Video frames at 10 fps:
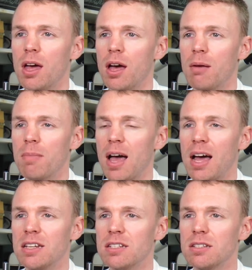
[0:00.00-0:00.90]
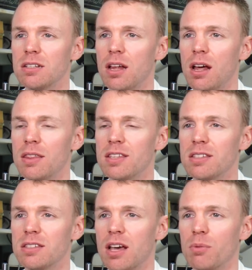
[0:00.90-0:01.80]
and
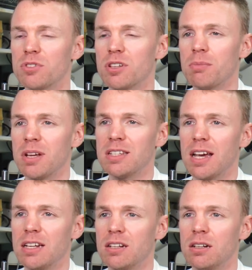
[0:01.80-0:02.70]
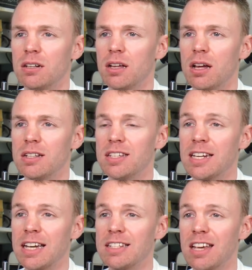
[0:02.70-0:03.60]
this has helped to maintain our
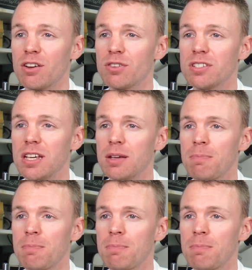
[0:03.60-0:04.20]
DNA integrity,